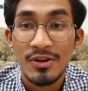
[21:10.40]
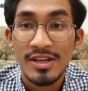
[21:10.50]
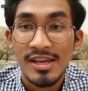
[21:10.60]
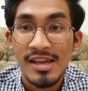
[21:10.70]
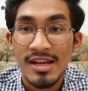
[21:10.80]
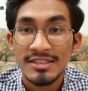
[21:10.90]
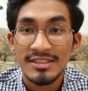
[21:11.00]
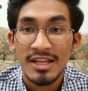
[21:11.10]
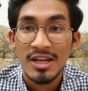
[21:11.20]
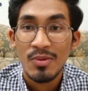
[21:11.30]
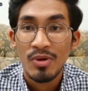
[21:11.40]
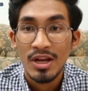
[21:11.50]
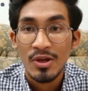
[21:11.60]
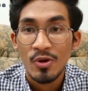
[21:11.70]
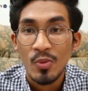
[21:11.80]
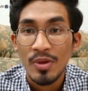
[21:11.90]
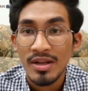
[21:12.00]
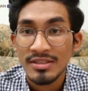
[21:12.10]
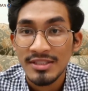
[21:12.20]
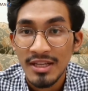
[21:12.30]
Okay, Assalamualaikum
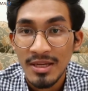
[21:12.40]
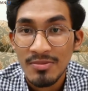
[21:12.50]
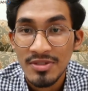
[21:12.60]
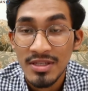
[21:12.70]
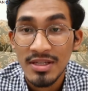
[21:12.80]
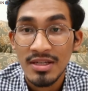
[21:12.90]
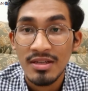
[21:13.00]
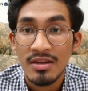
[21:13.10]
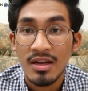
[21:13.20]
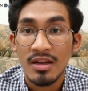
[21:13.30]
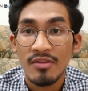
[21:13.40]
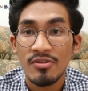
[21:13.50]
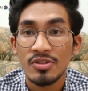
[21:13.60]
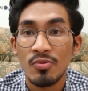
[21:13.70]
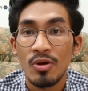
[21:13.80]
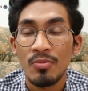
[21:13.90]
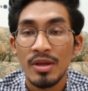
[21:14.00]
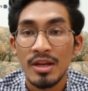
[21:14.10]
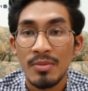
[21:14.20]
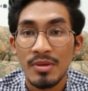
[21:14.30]
and salam sejahtera. First of all, my
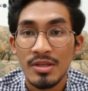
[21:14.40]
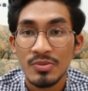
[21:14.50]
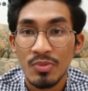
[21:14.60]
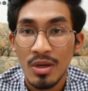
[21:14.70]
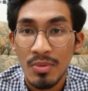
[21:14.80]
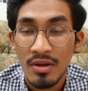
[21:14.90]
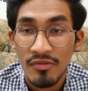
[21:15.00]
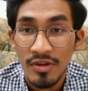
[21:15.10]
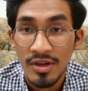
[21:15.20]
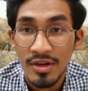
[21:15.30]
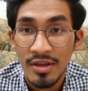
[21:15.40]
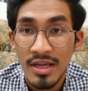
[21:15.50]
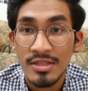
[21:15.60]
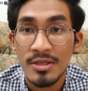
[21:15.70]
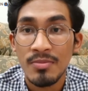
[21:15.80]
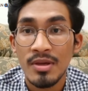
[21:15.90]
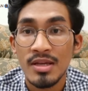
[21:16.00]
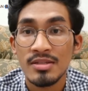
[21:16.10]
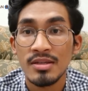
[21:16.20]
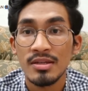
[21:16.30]
name is Muhammad Fikri Azim
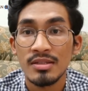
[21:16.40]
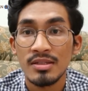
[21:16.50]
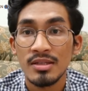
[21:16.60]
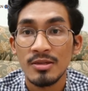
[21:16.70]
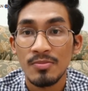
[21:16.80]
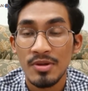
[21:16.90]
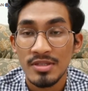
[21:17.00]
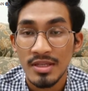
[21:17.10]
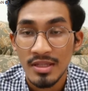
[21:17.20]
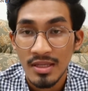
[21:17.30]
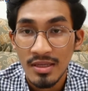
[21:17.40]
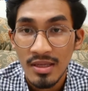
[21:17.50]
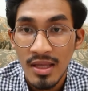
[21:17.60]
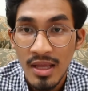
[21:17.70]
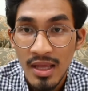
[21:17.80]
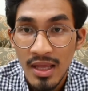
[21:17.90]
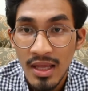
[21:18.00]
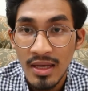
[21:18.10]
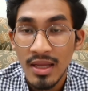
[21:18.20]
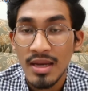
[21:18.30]
as a third presenter,
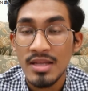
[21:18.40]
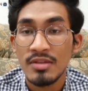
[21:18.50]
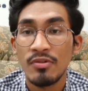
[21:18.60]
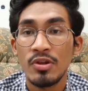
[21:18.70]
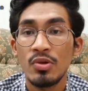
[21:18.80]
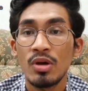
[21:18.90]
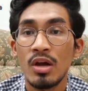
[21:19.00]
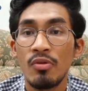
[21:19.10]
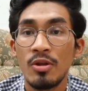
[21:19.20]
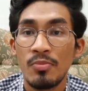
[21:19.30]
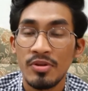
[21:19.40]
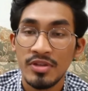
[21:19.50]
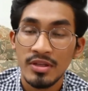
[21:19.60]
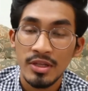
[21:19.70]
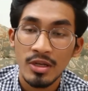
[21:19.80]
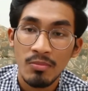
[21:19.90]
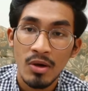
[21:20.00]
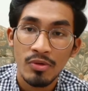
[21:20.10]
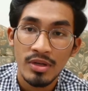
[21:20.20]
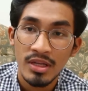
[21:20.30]
and in this video, I will be presenting
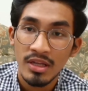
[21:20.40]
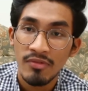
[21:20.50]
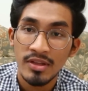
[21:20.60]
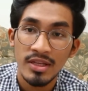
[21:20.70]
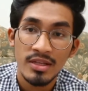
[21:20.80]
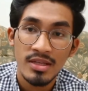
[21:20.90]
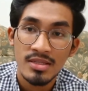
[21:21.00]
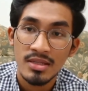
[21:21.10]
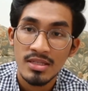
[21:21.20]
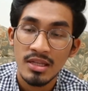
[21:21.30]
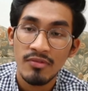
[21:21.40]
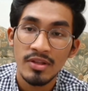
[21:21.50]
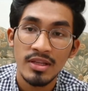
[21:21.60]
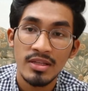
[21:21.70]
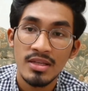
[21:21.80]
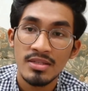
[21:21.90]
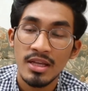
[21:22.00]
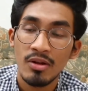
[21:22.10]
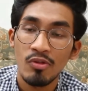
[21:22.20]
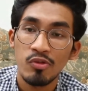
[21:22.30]
about the advantages, disadvantages,
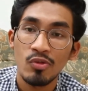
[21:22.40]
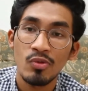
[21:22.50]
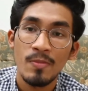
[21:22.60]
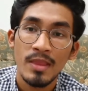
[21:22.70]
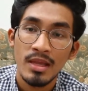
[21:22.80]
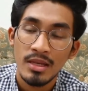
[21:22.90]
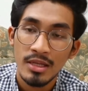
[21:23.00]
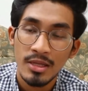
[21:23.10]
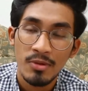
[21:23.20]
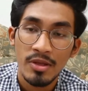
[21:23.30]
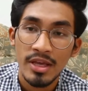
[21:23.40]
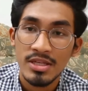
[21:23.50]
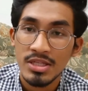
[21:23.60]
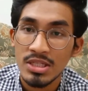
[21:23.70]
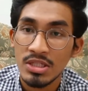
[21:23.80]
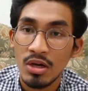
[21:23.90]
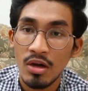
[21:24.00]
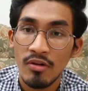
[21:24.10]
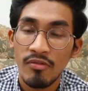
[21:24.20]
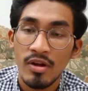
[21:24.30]
and also the implication
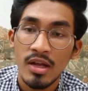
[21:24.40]
of